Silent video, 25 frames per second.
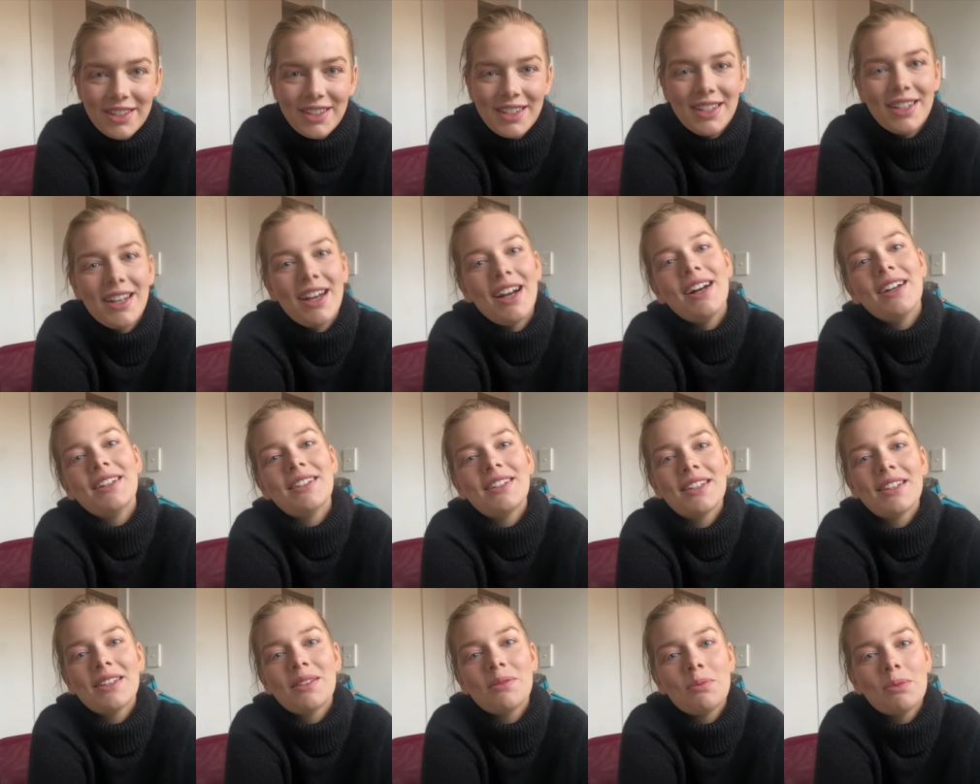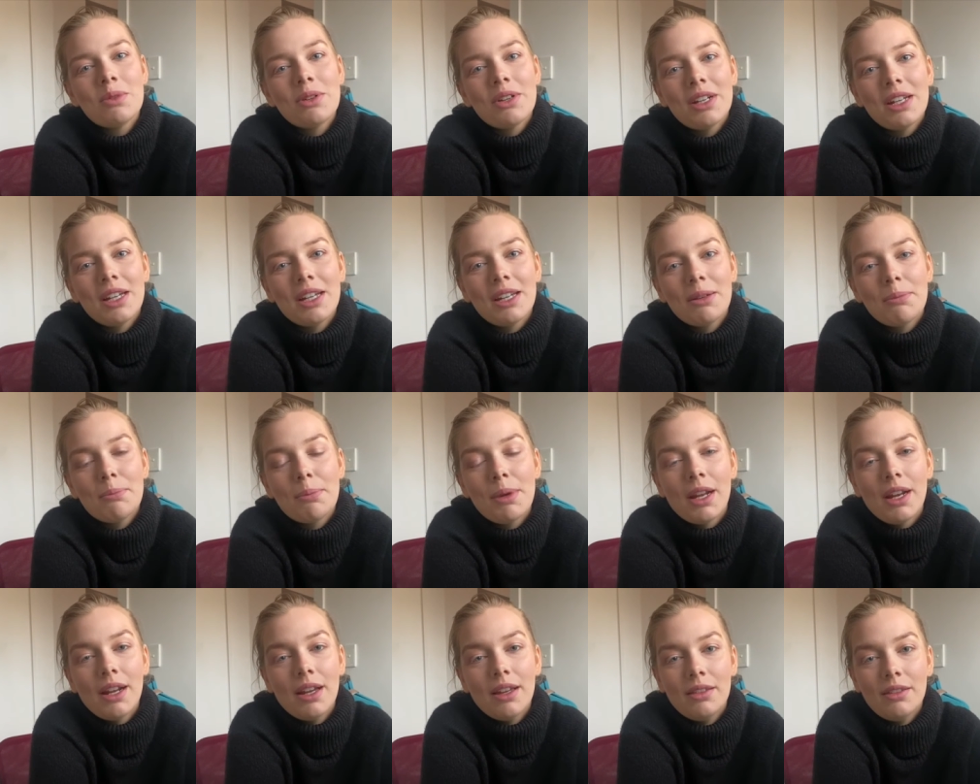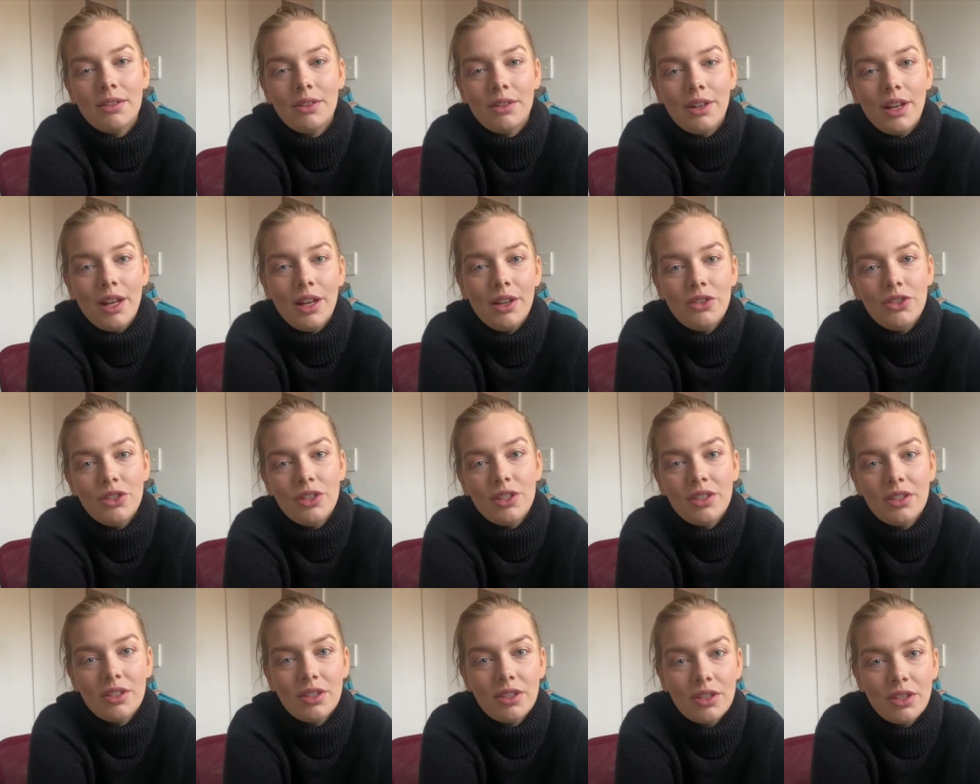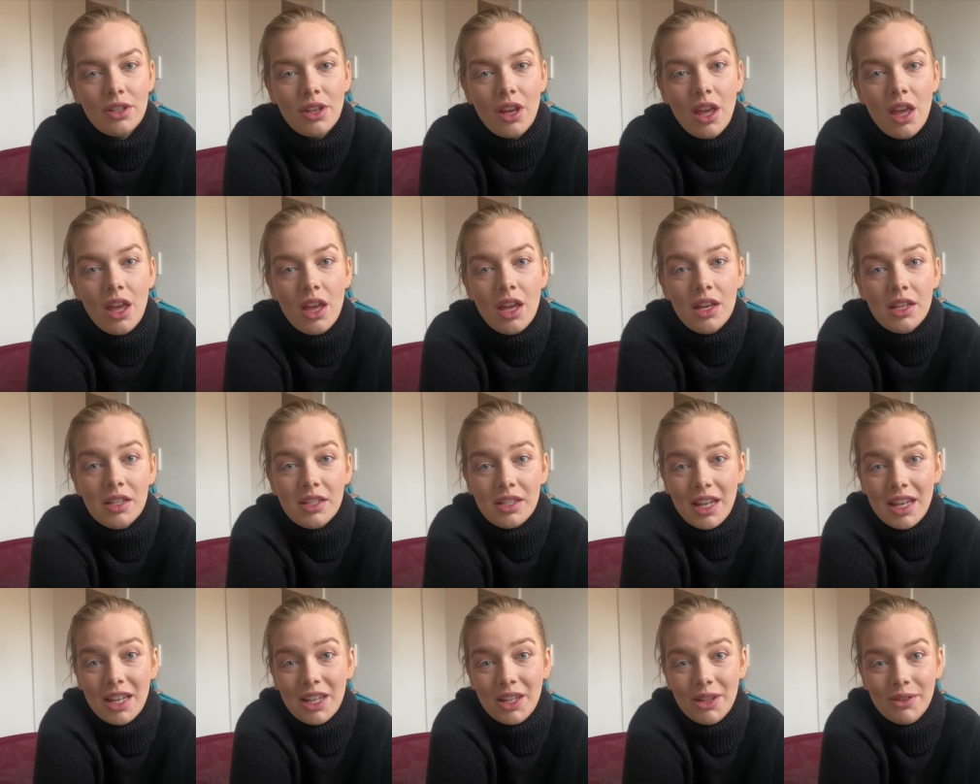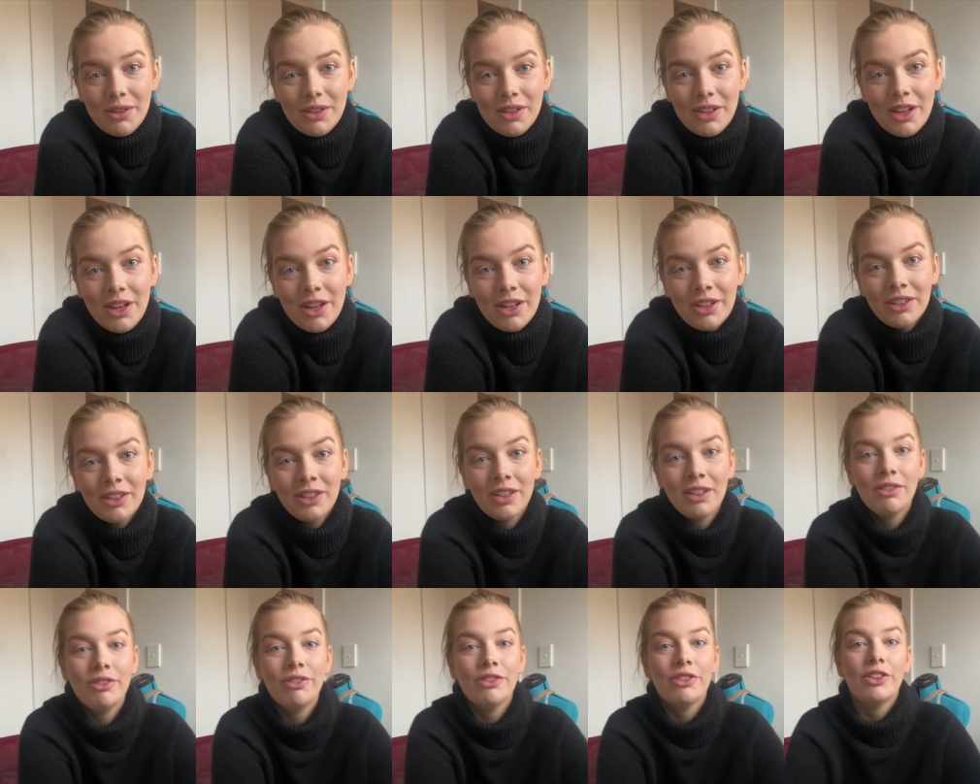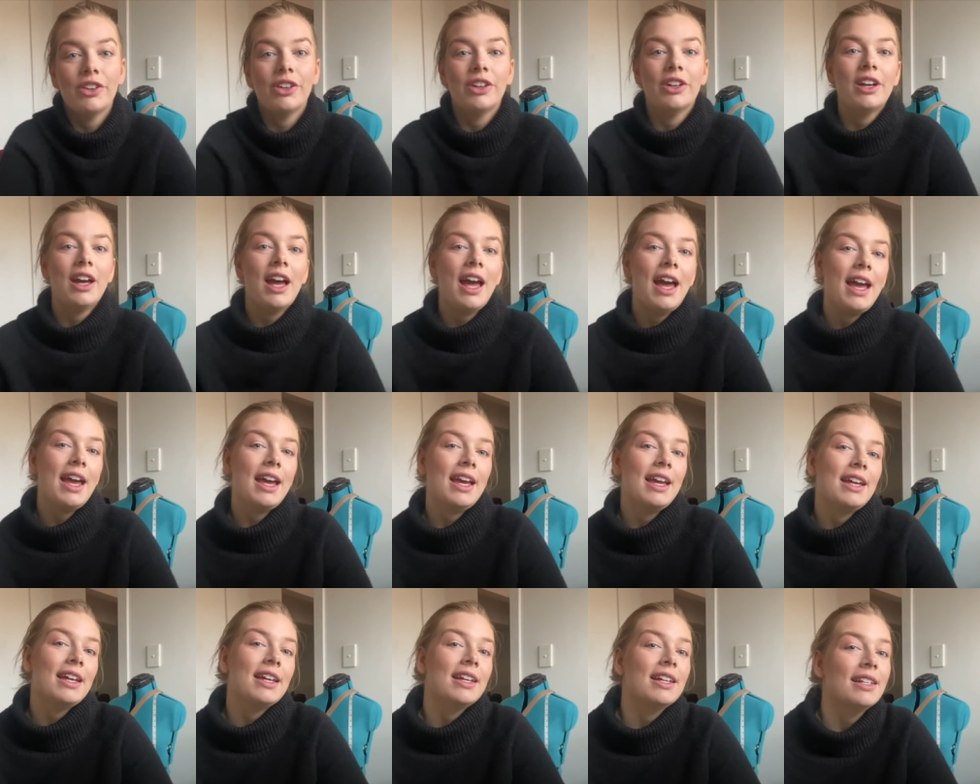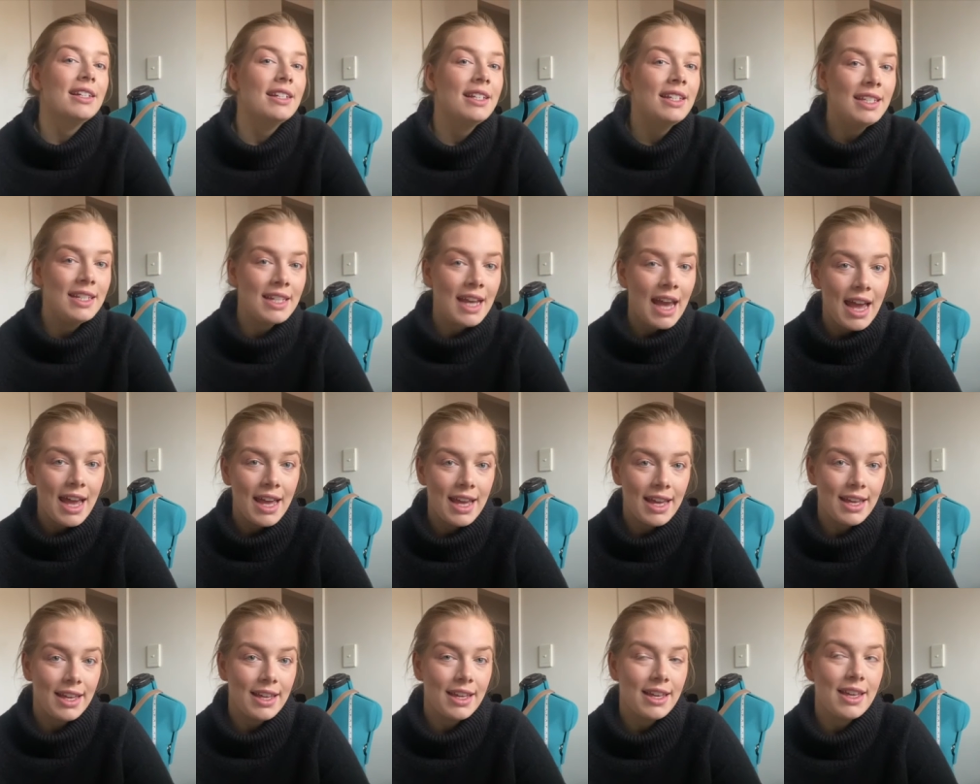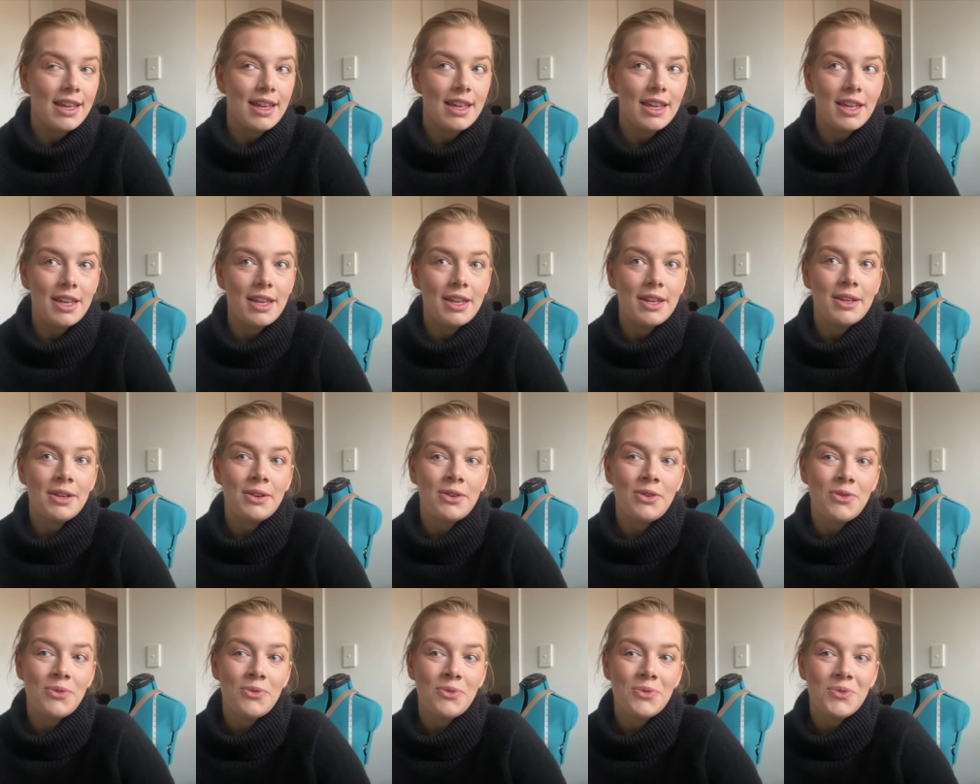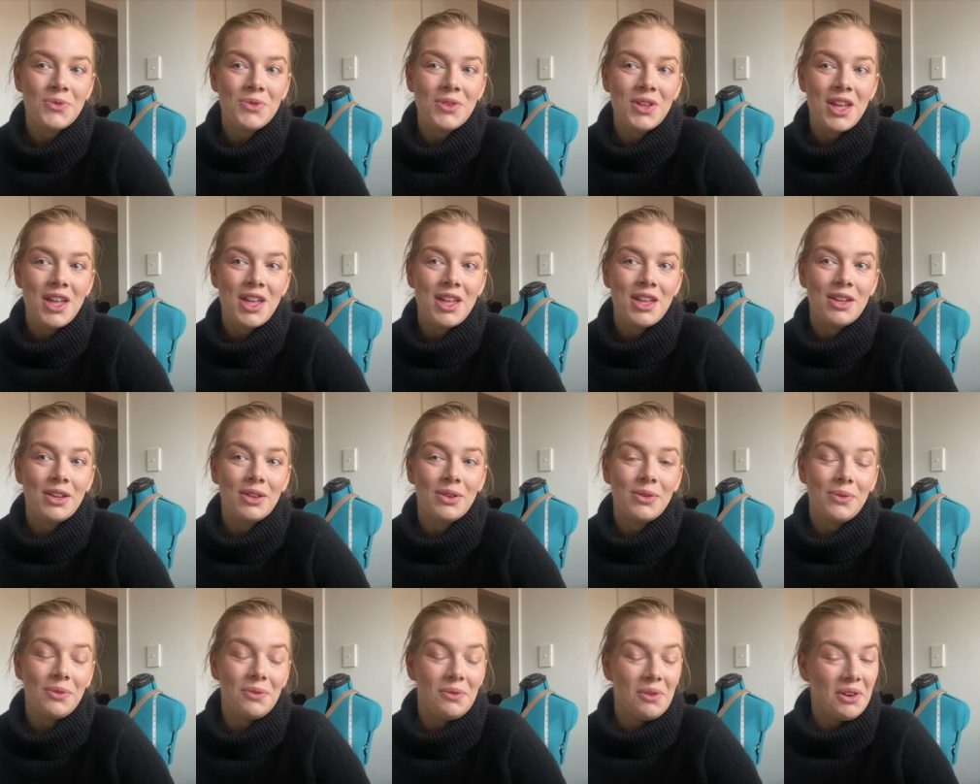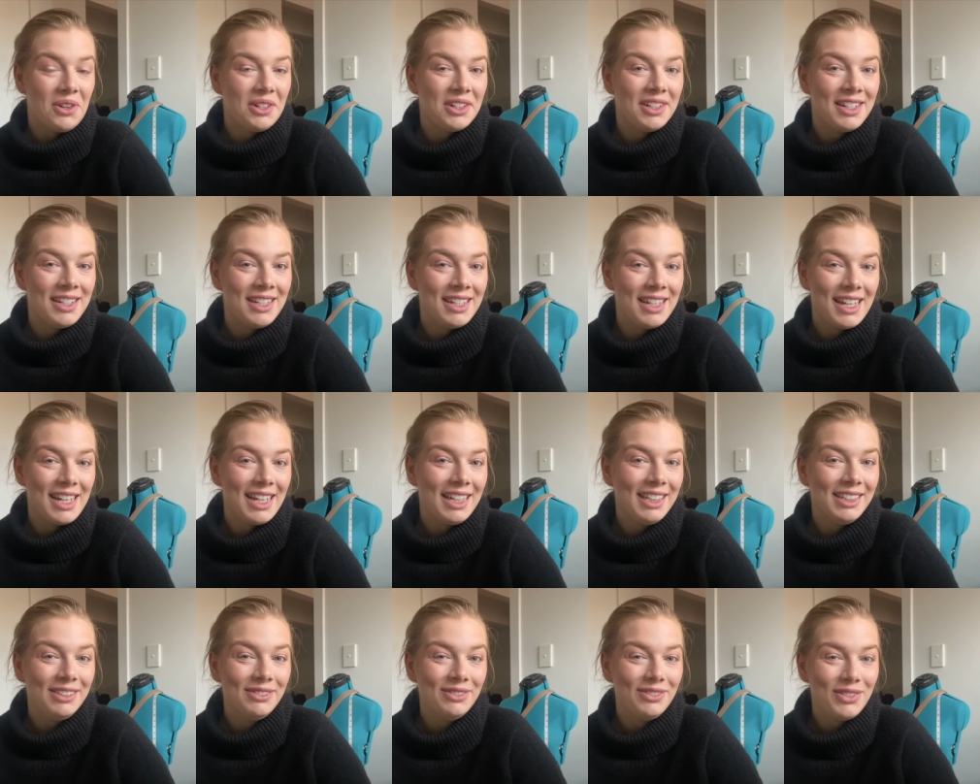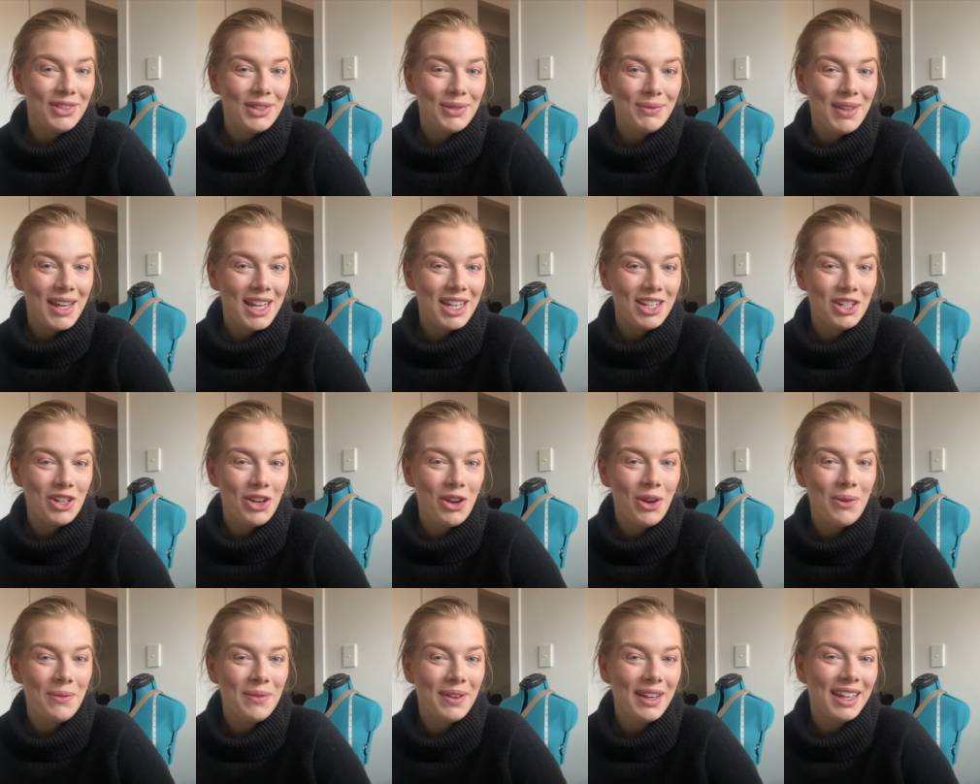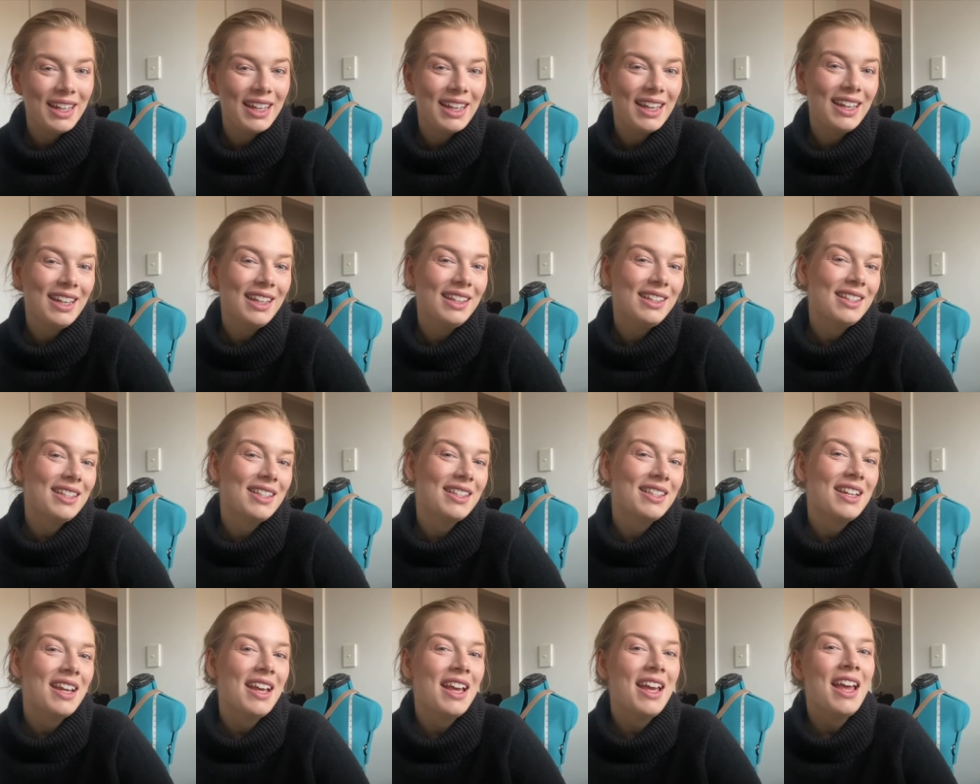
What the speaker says: start to the morning, but I thought I'd just take you along for a day in quarantine with my job, I guess.